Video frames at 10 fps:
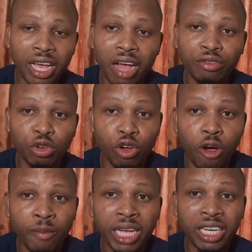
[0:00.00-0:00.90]
have to
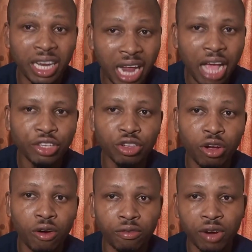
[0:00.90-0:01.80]
commend the lives
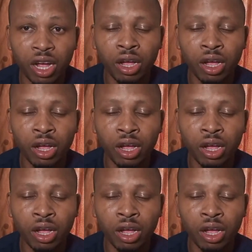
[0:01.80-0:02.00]
of